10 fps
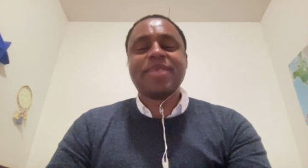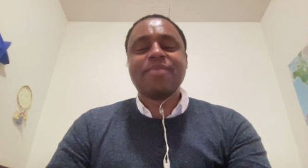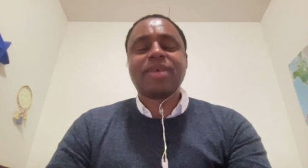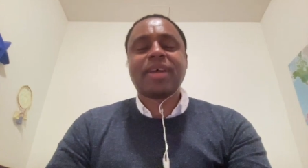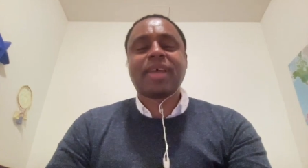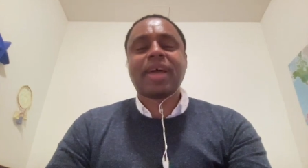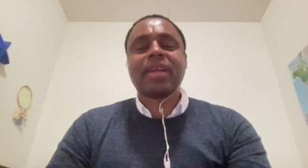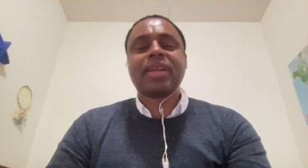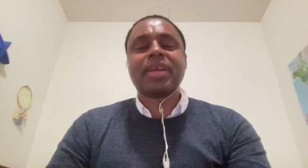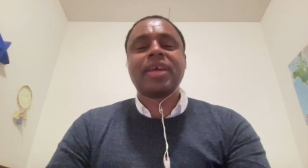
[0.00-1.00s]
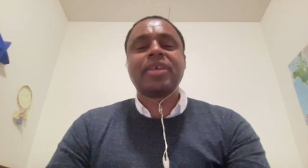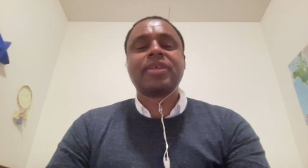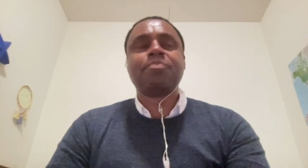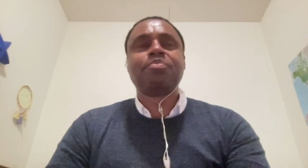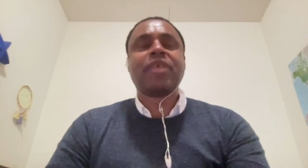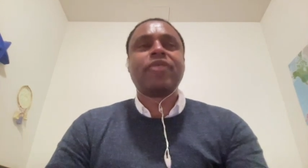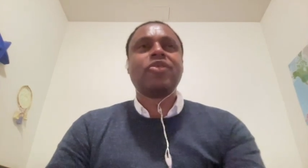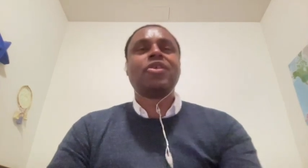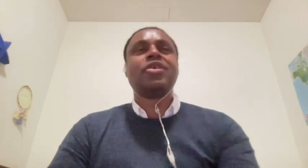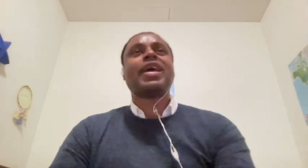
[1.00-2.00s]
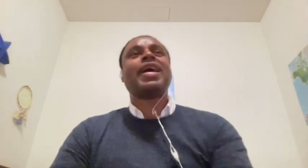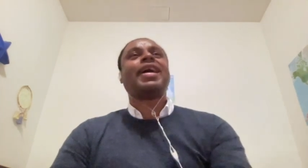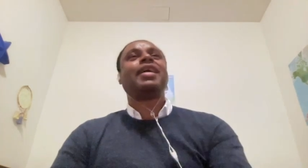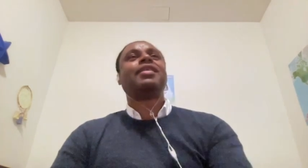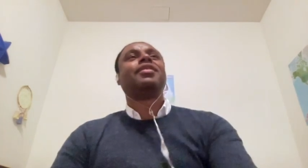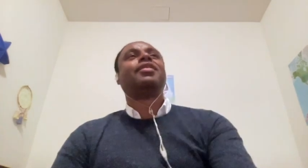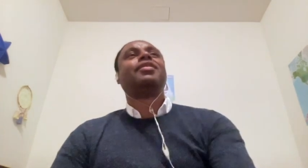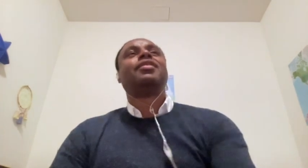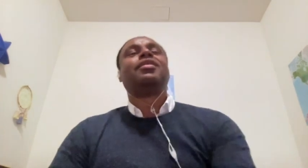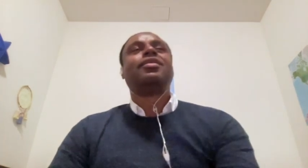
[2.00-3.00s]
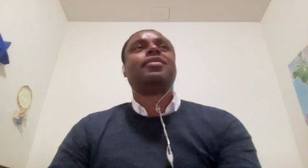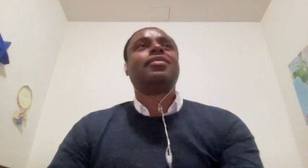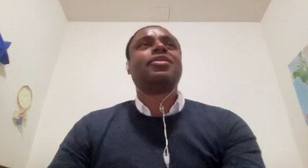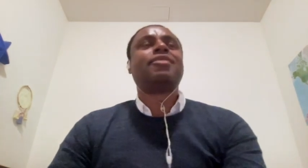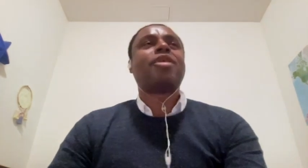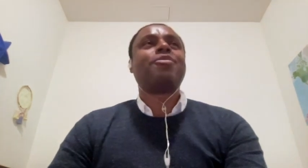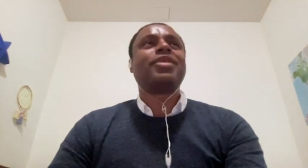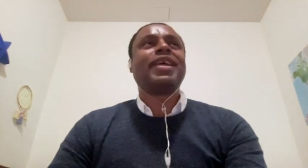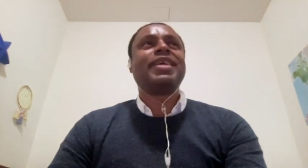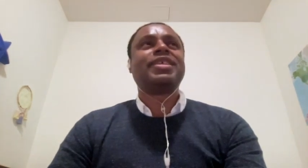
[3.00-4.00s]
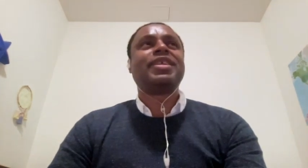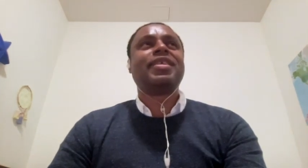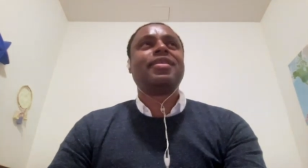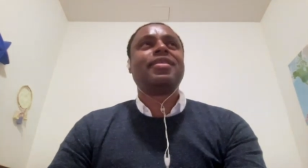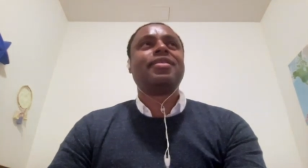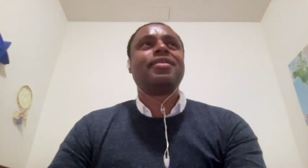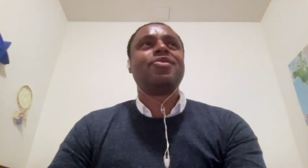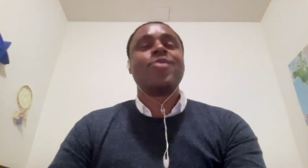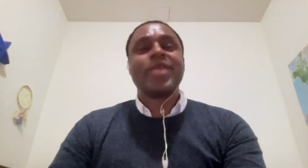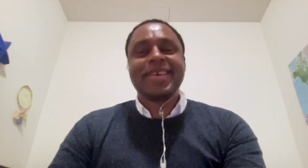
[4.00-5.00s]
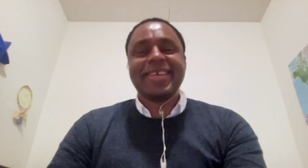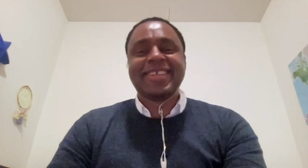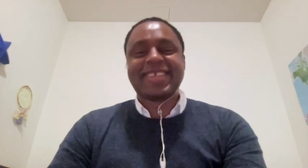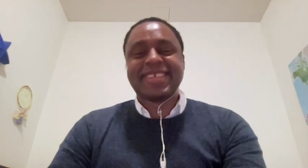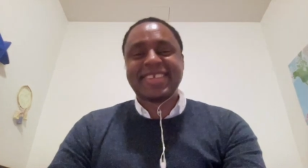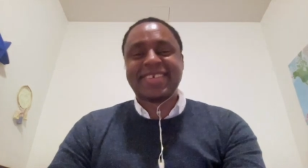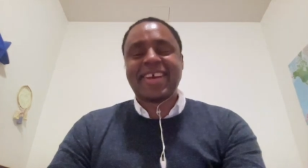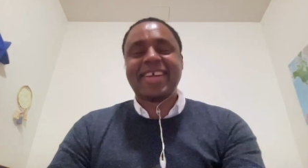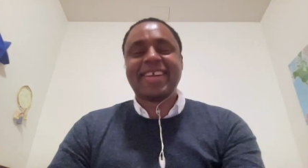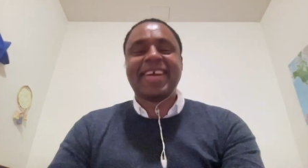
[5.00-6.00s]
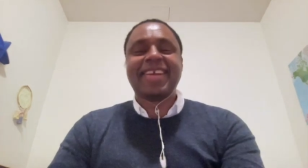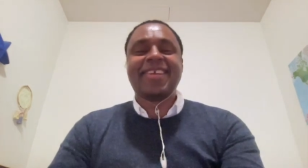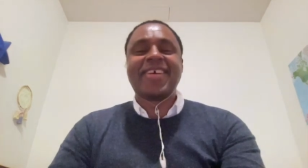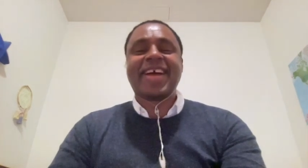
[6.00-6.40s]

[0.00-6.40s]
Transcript: mean by that is if you look at the population in Queens, right, and Long